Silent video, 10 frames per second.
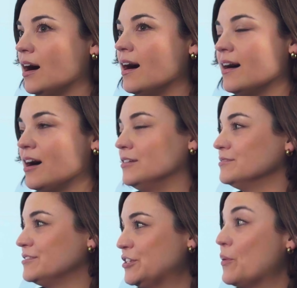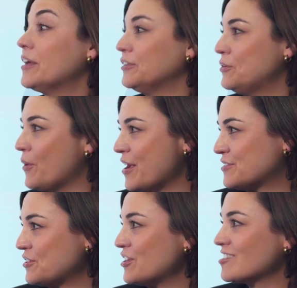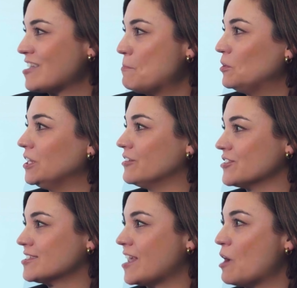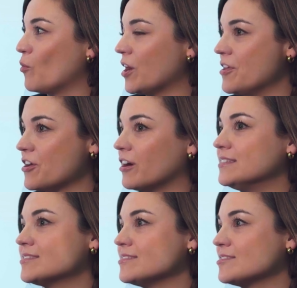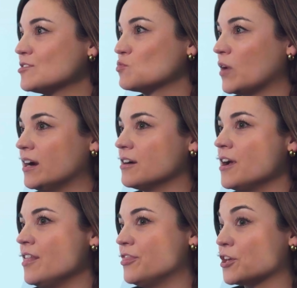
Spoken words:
Illinois is a good example of a state where there are instances where